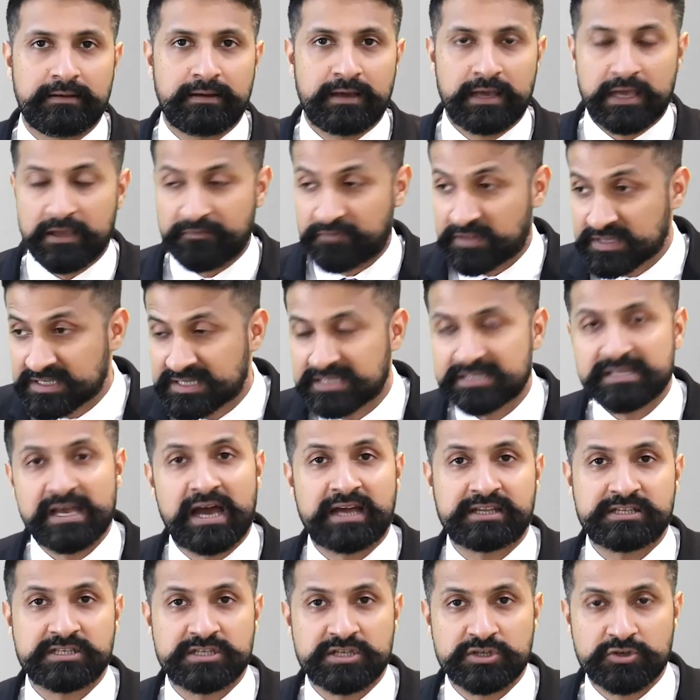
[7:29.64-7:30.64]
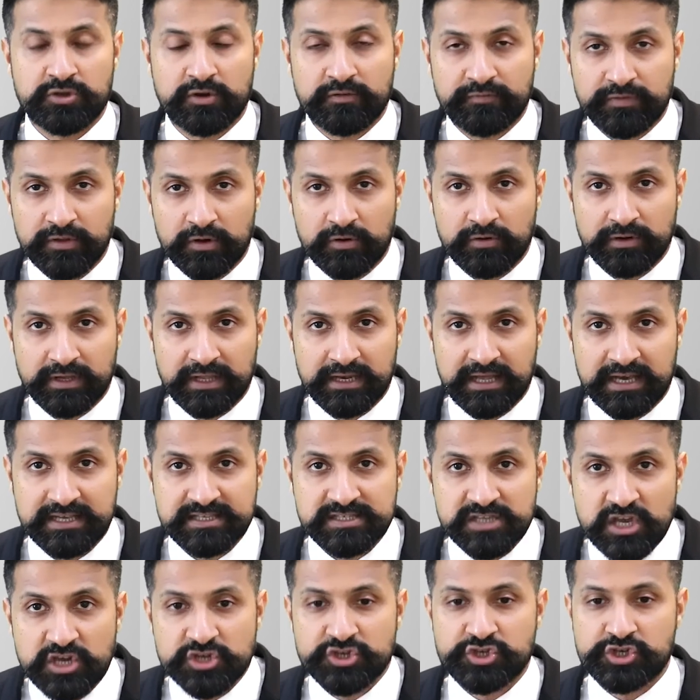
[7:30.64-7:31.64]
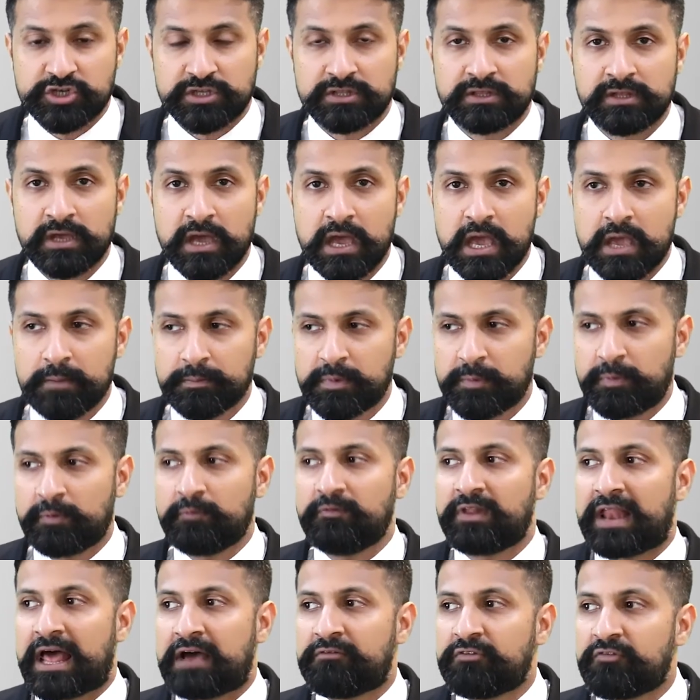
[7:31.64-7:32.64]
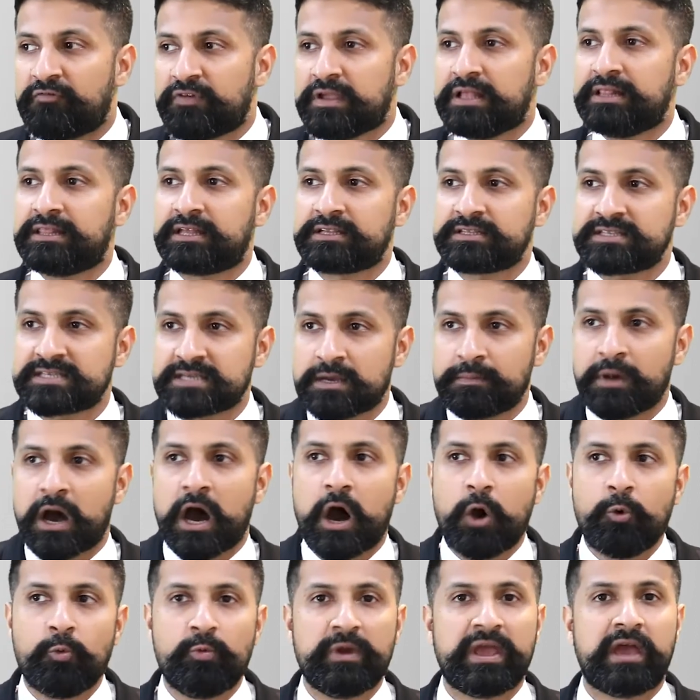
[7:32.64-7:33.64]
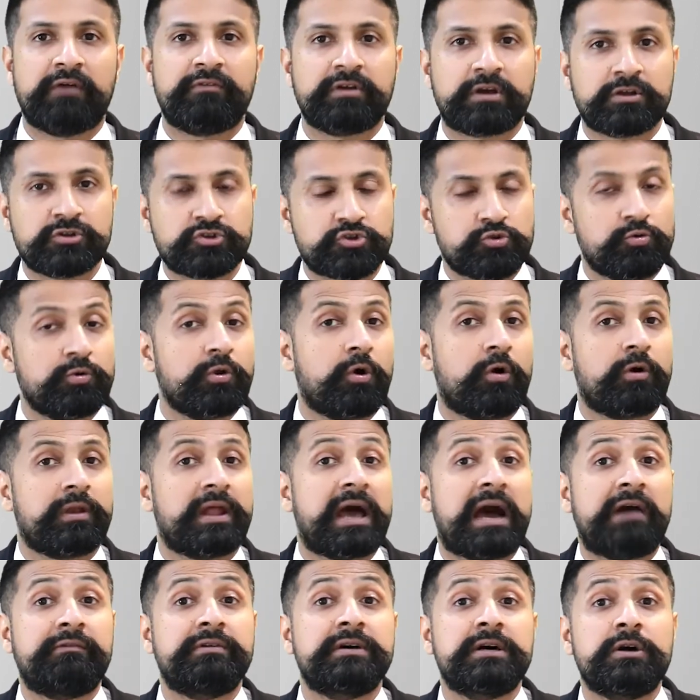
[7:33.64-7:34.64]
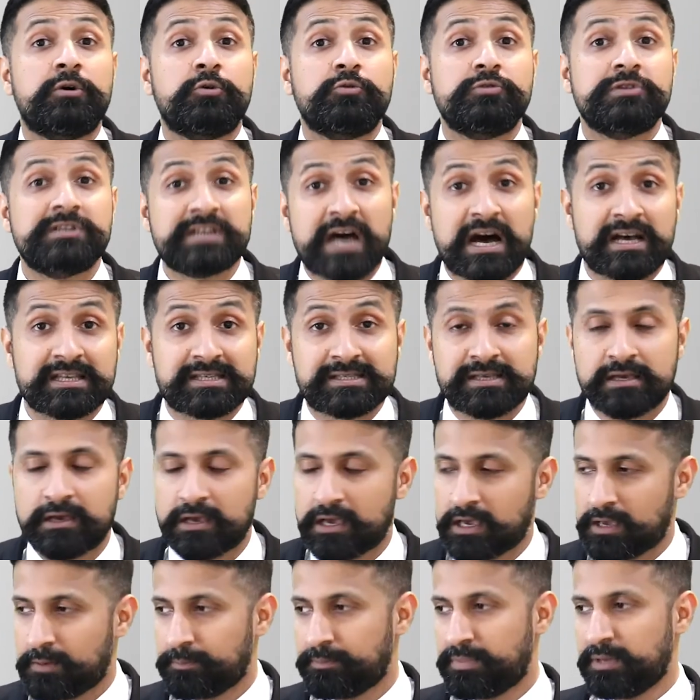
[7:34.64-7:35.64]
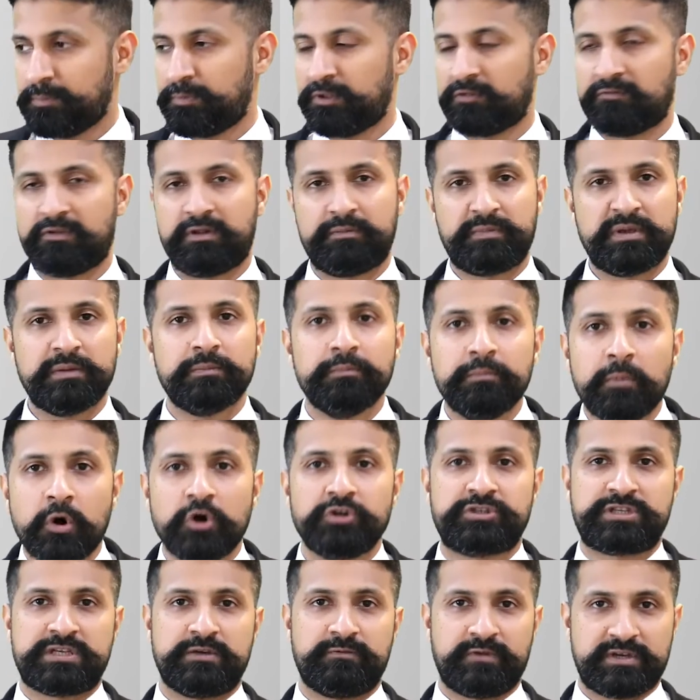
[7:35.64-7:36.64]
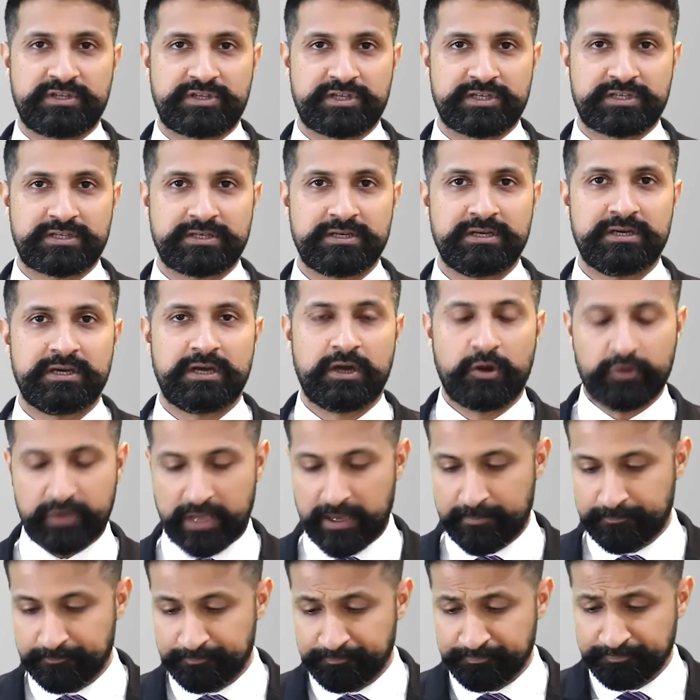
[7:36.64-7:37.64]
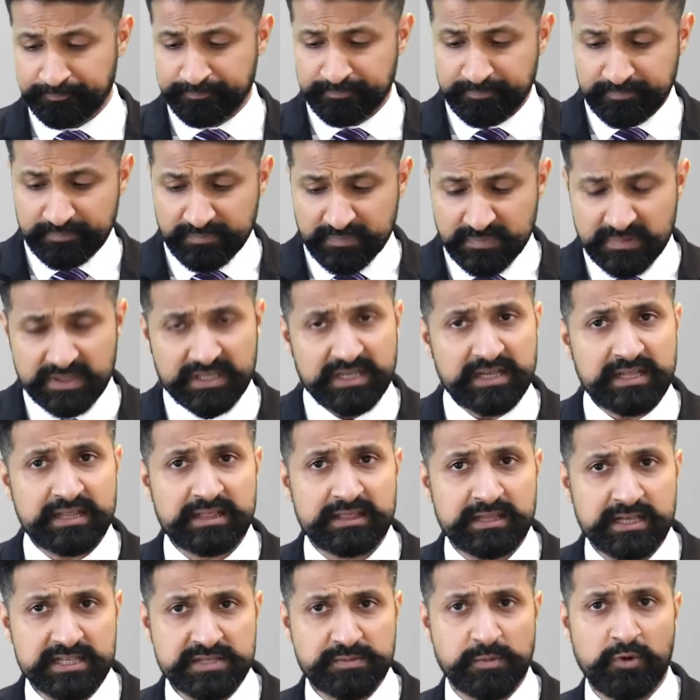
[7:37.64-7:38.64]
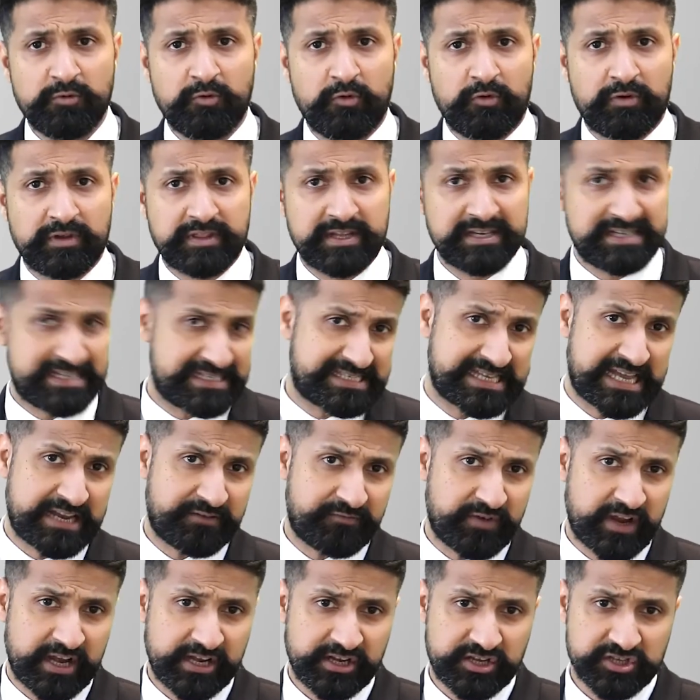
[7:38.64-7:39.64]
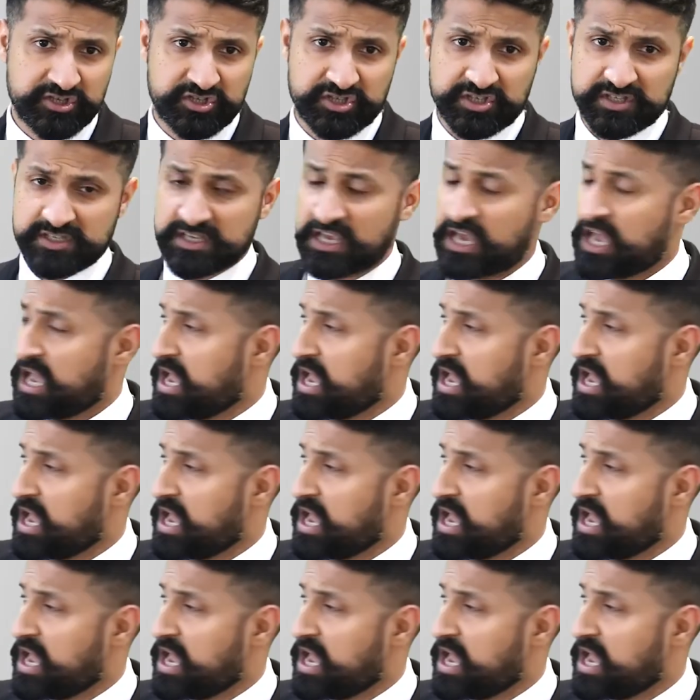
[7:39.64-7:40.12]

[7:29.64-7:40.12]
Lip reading: If this is the attitude of the organization, people will have a feel that somehow we have a control on our own task. People will be motivated. Okay, let's move over the disadvantages.